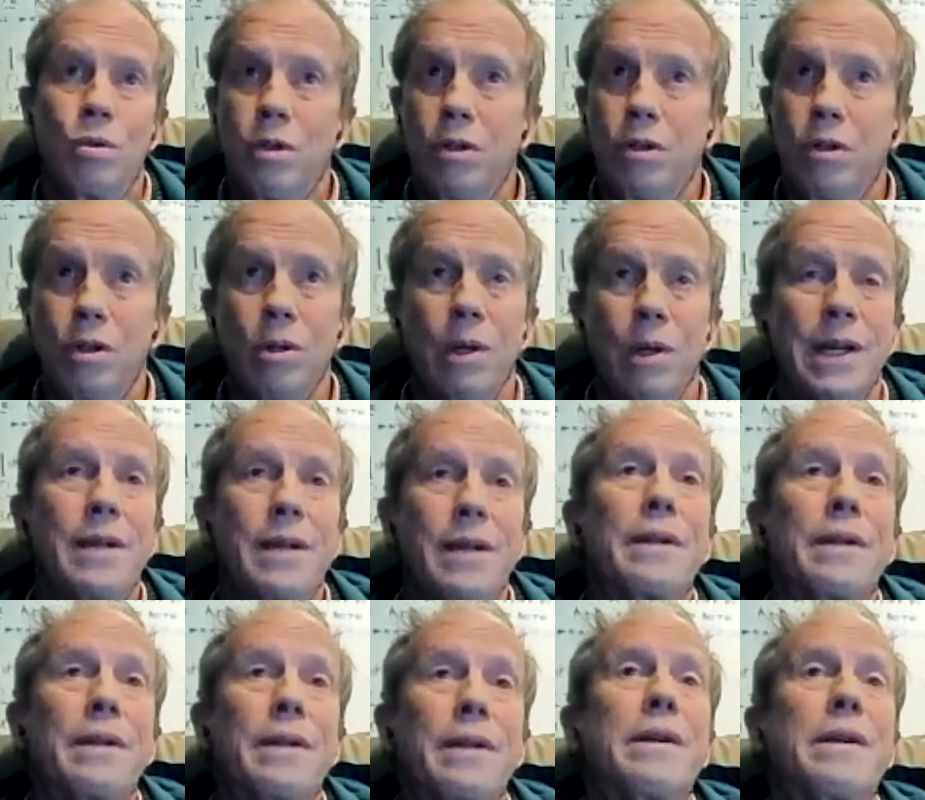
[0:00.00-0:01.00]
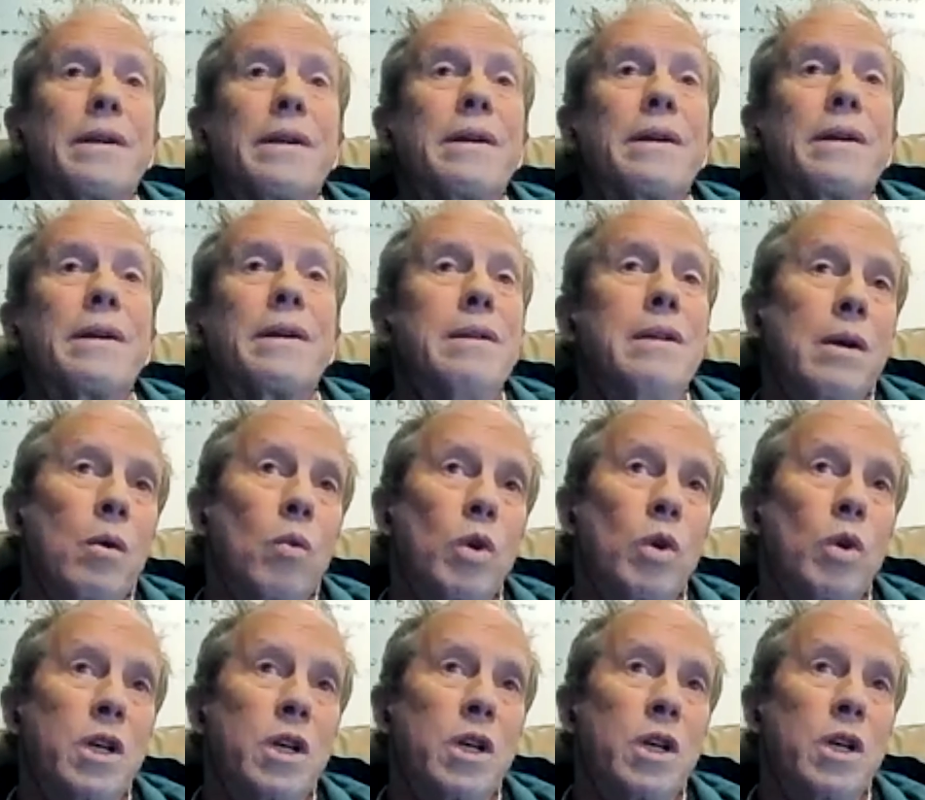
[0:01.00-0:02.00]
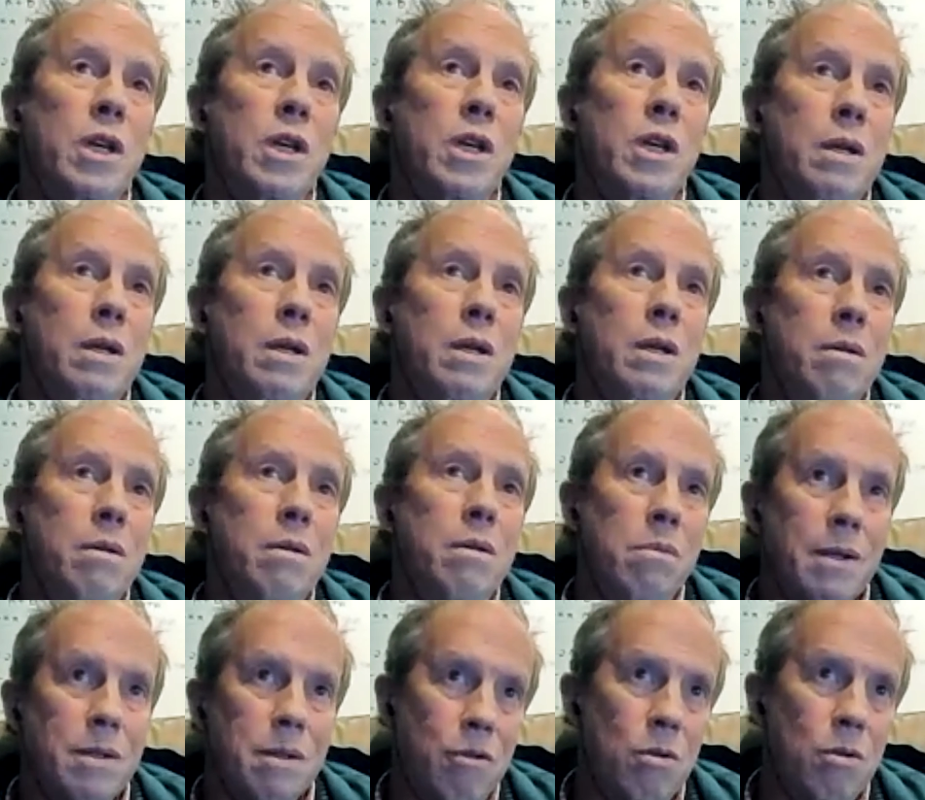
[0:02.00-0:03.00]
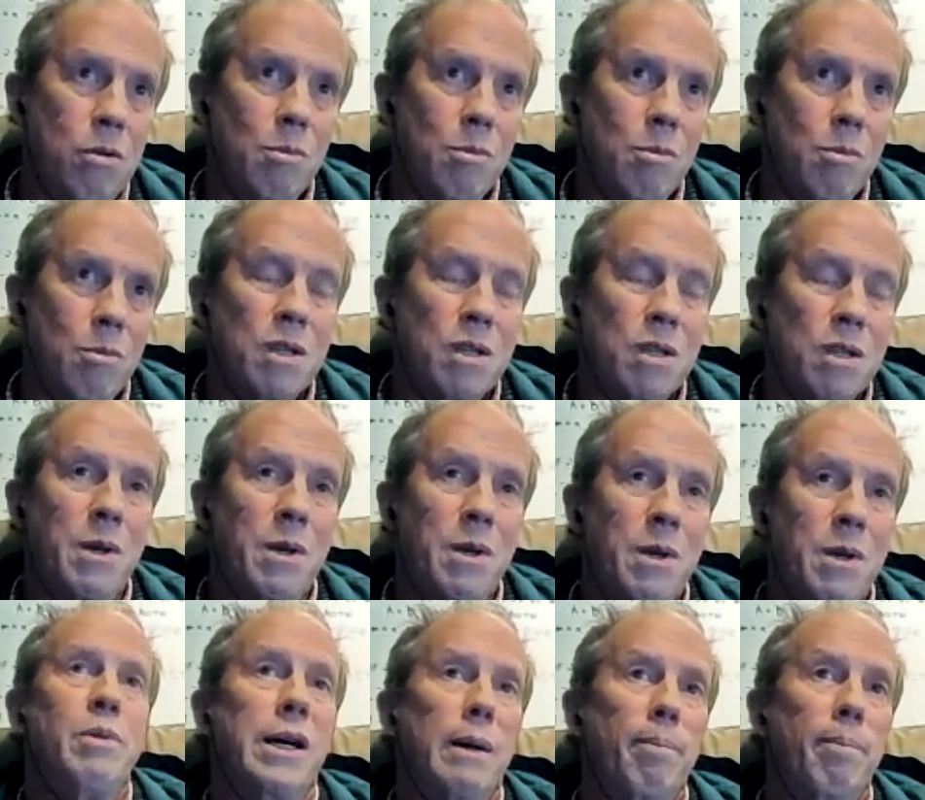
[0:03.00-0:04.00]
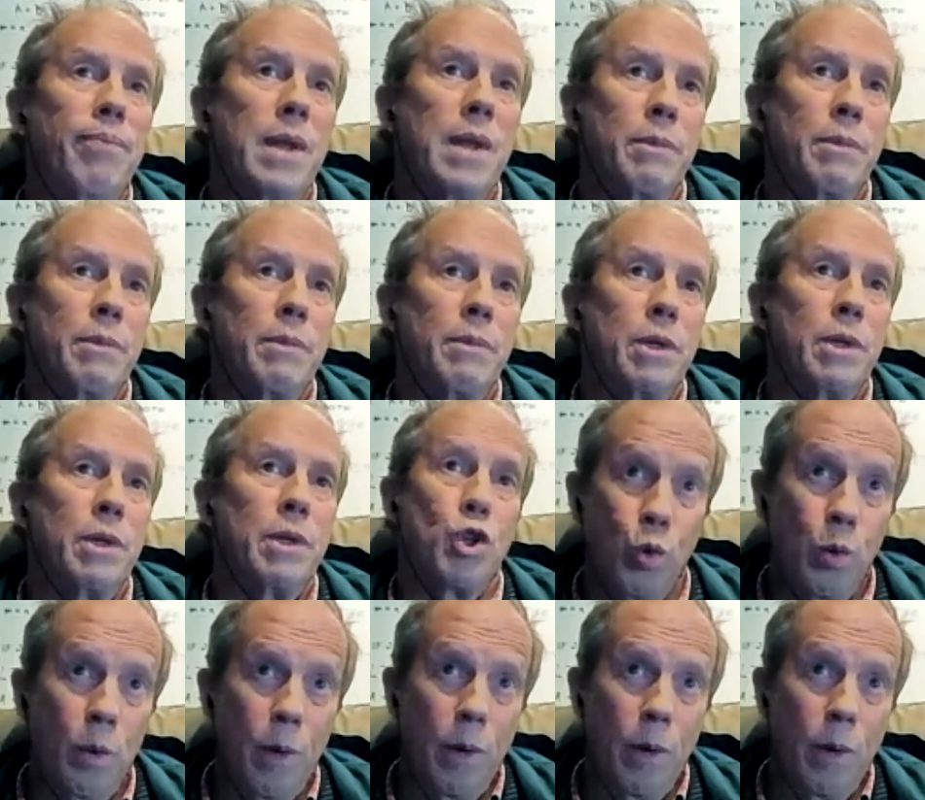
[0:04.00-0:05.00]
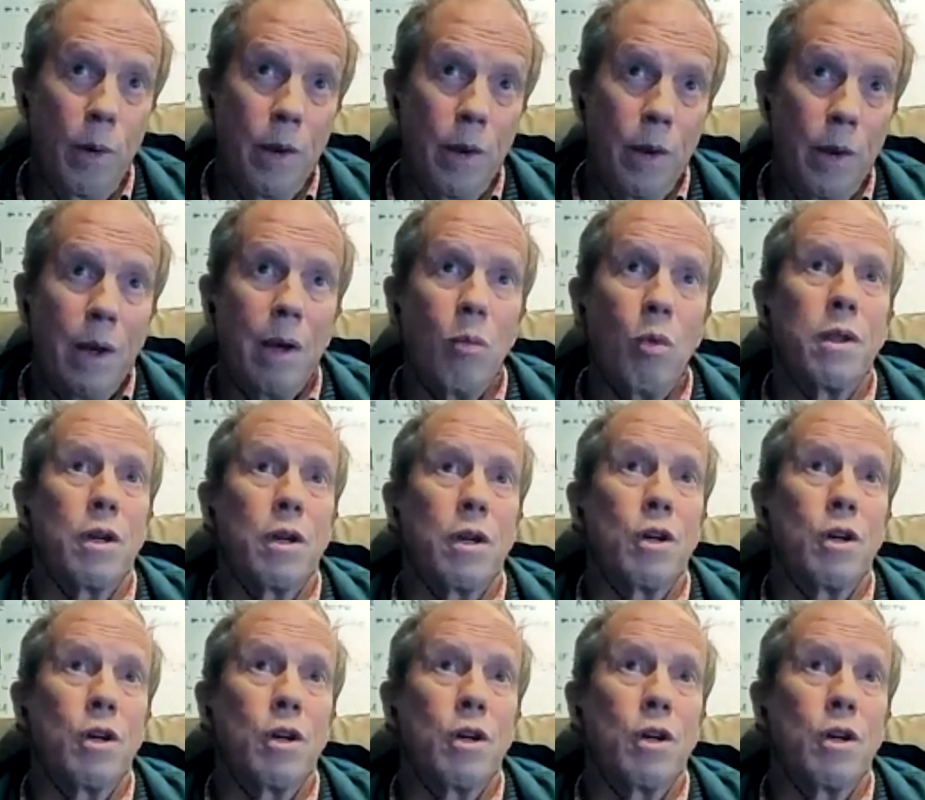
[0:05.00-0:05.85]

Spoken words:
that sooner or later, we as a human species, we become number two. And what